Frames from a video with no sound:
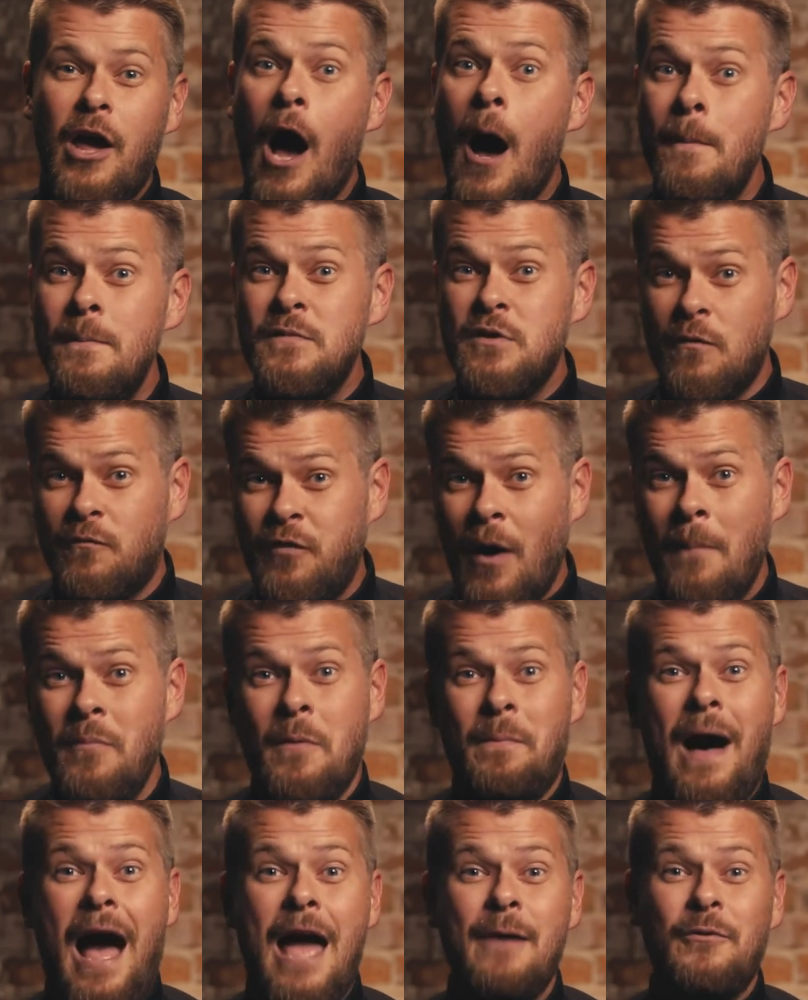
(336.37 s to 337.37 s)
comes from
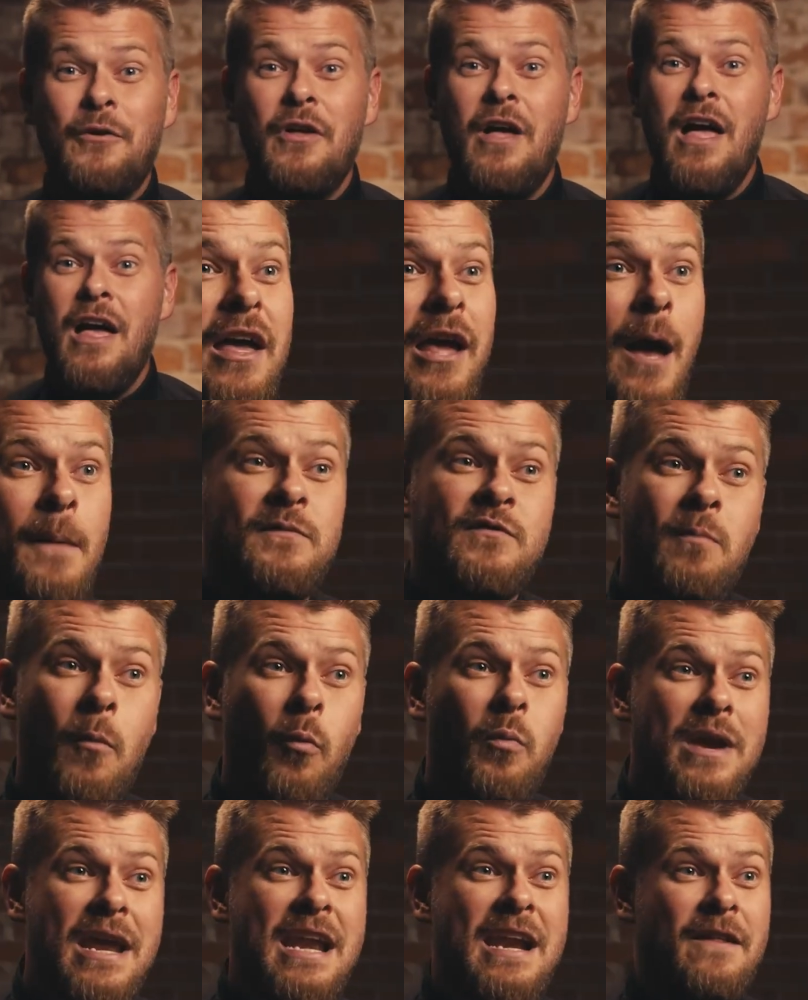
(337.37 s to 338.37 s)
the Bible, comes from
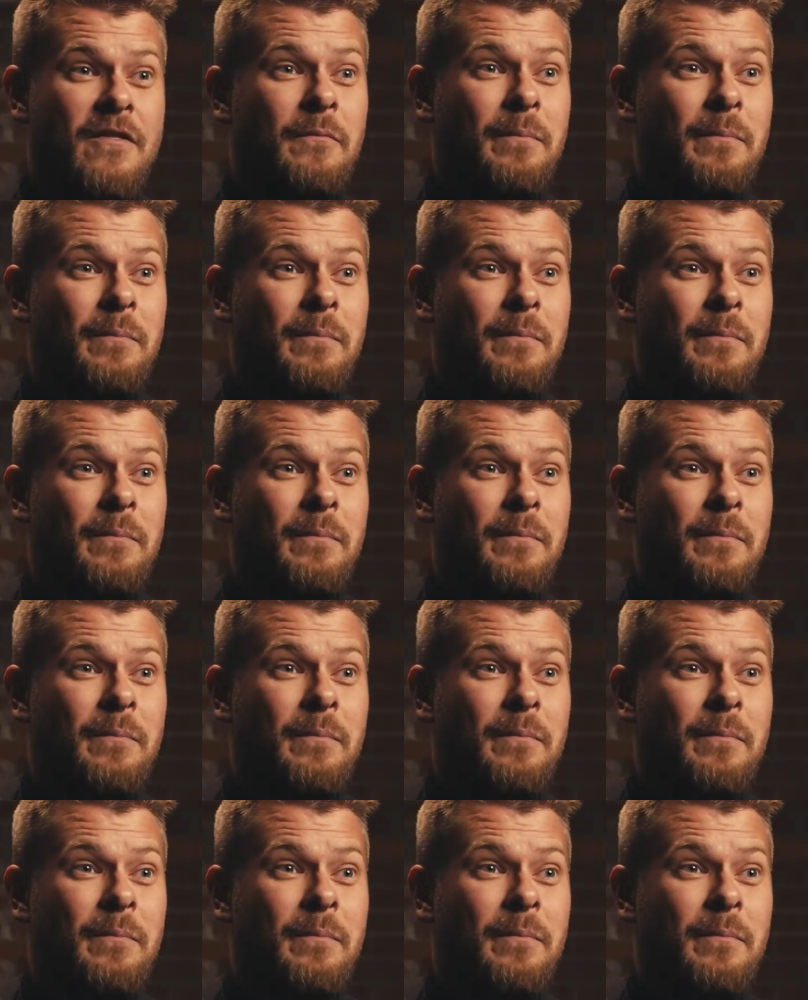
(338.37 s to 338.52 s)
a reading of